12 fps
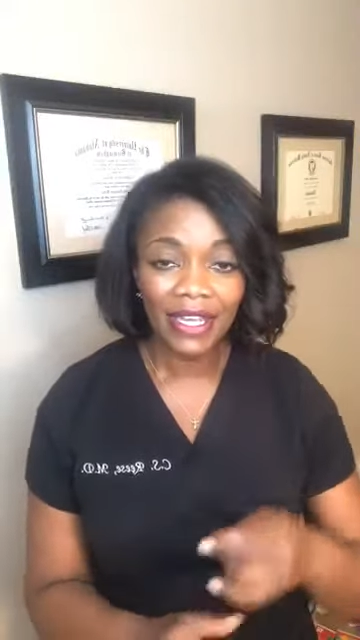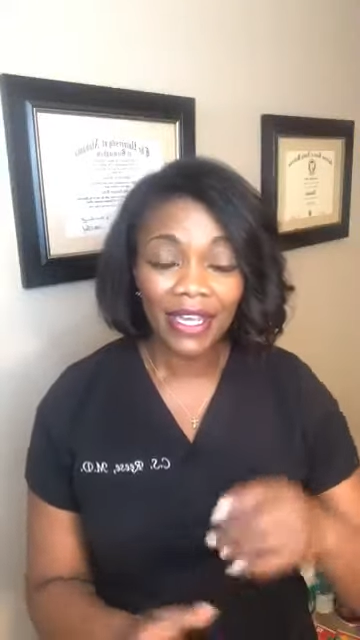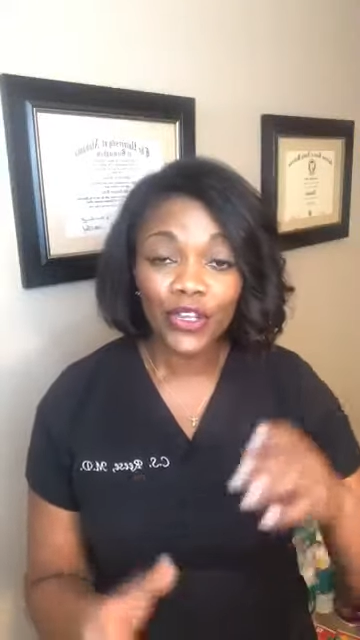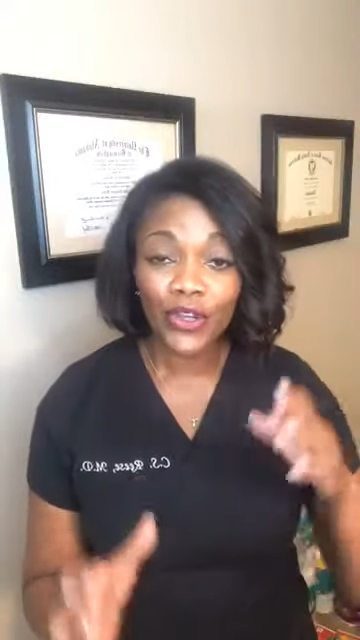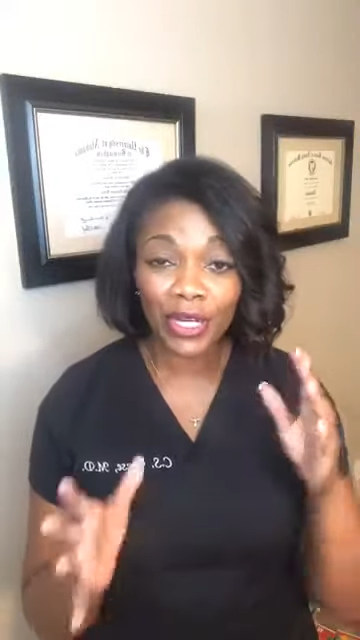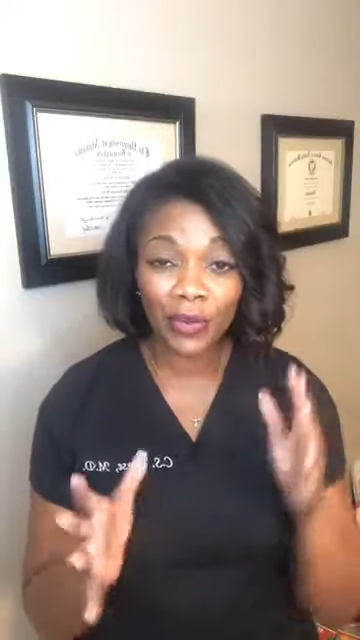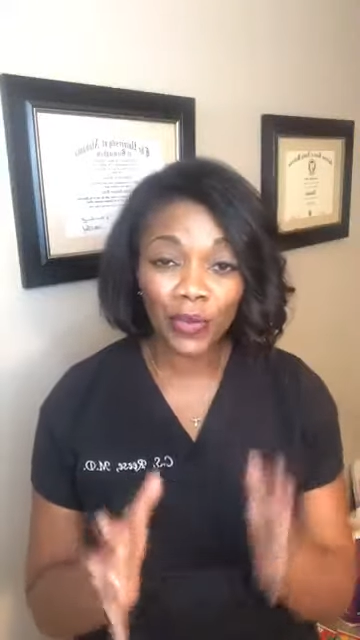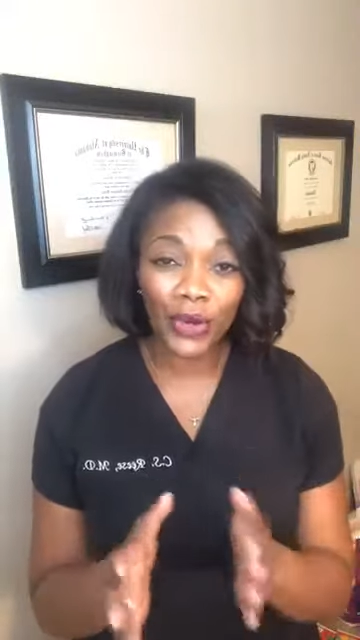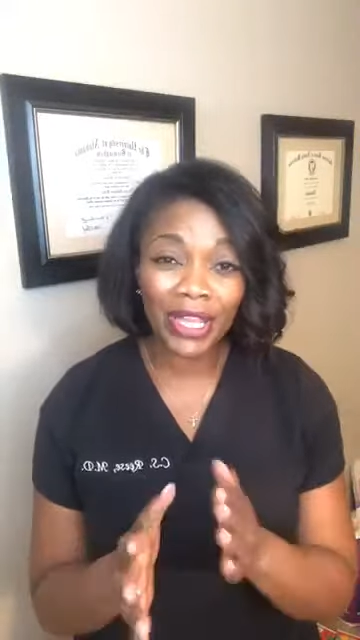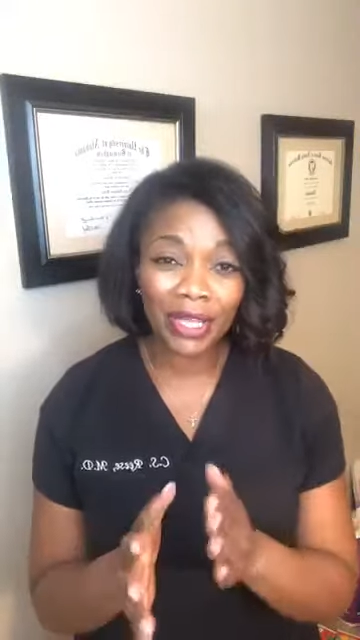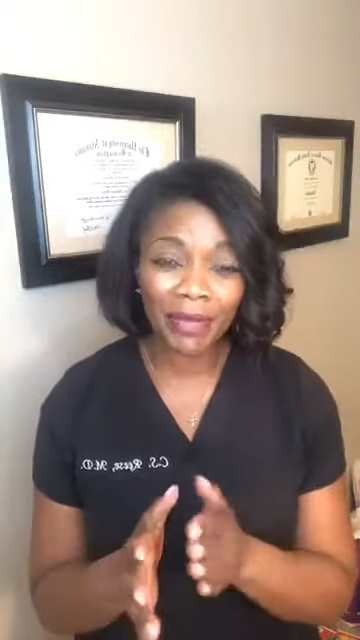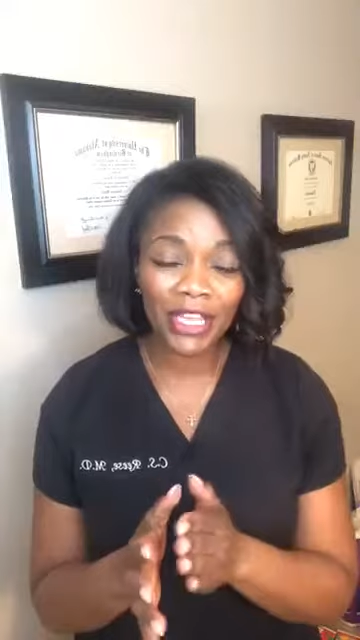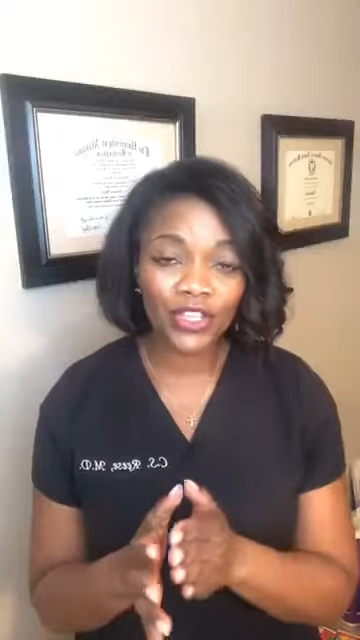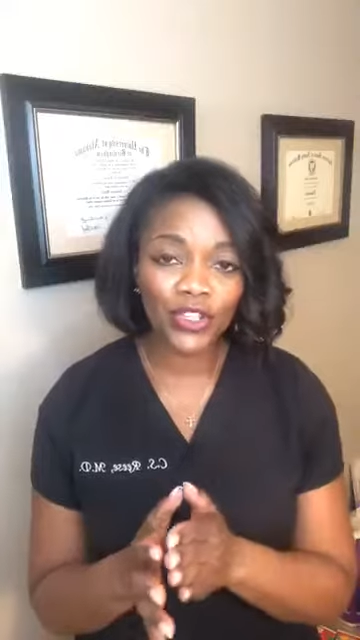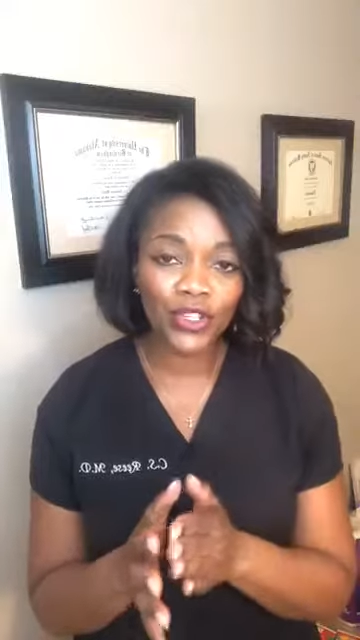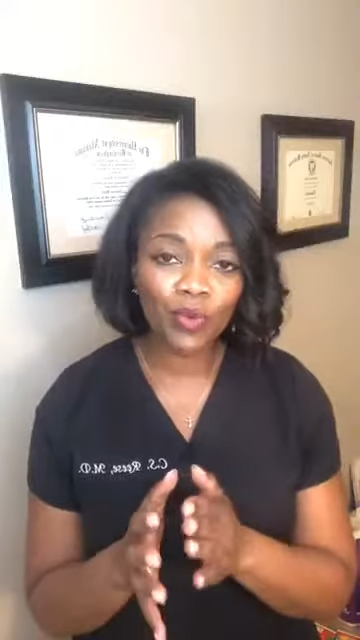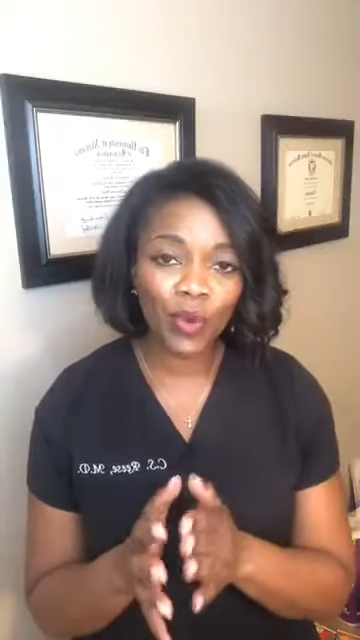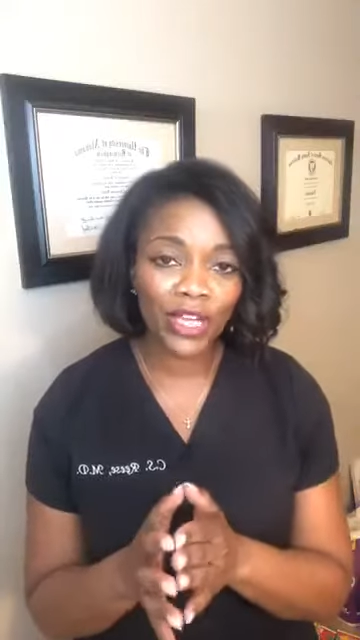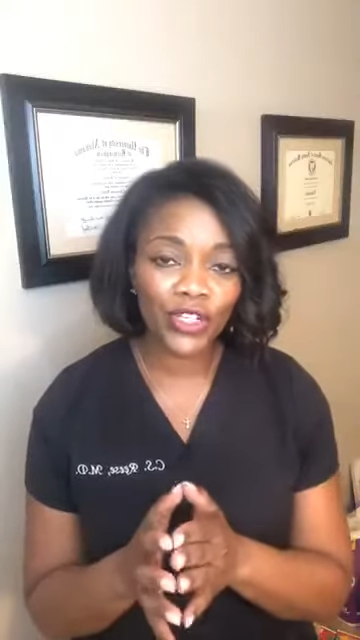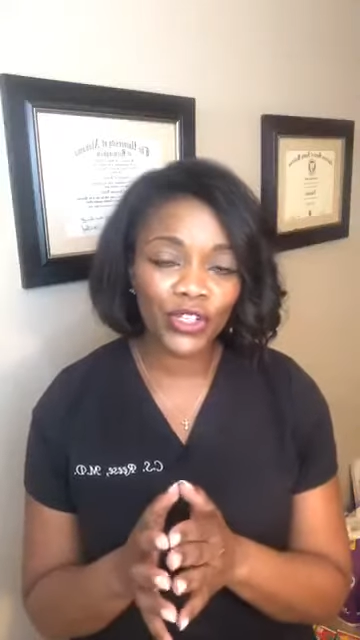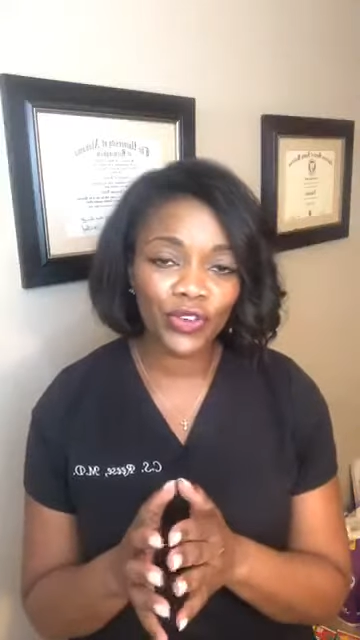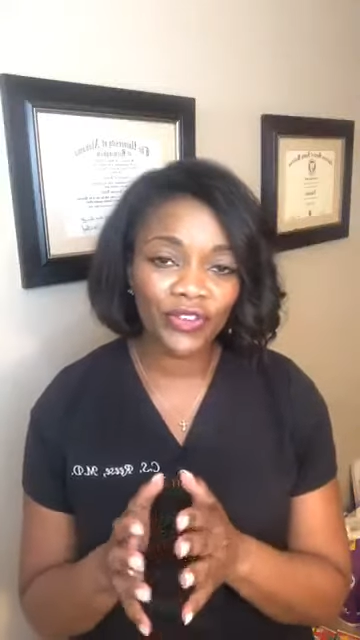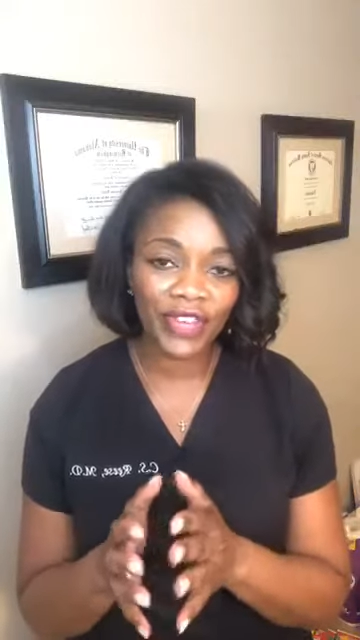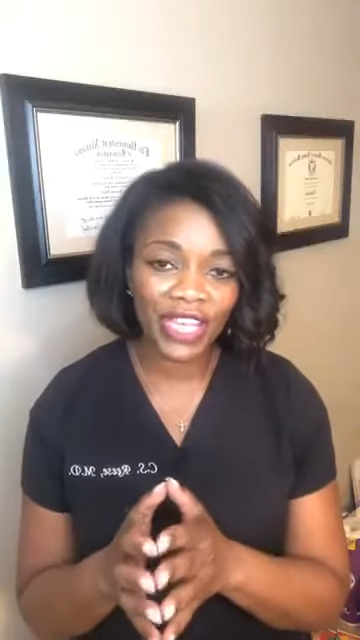You're going to really make sure you wash your
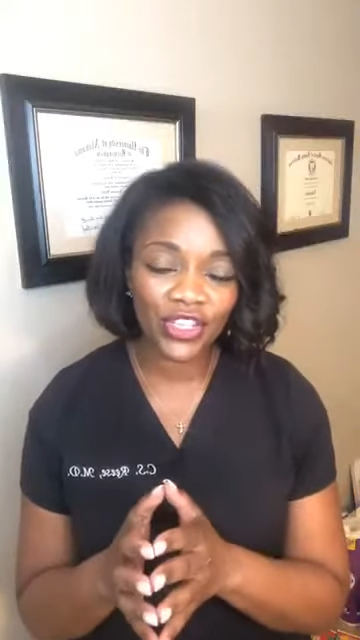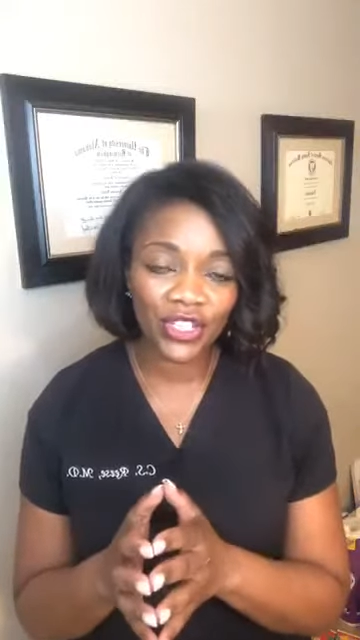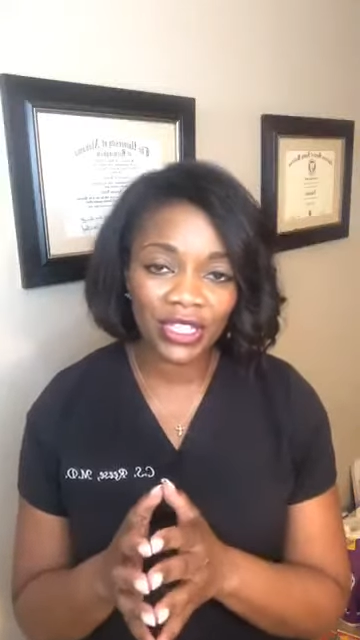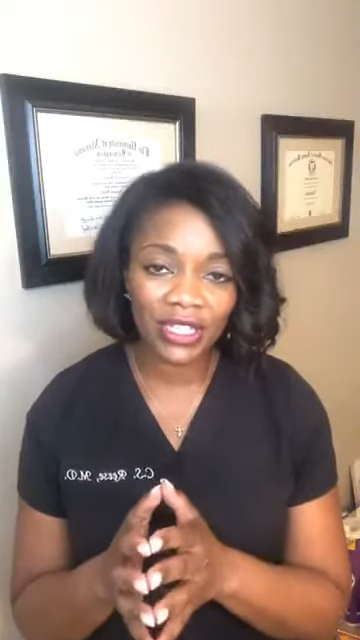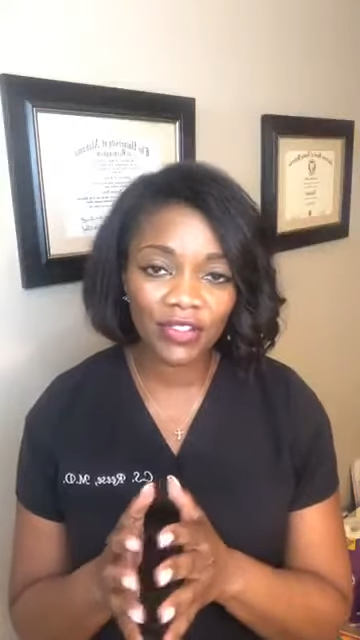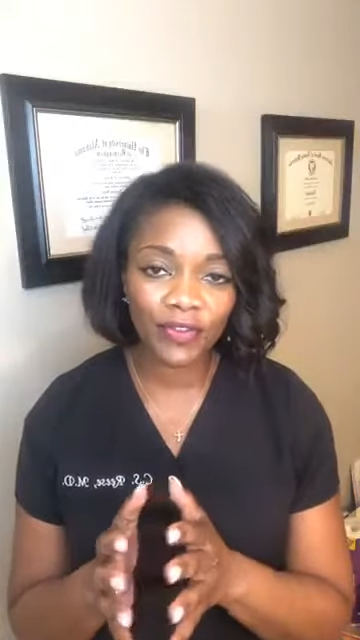veggies,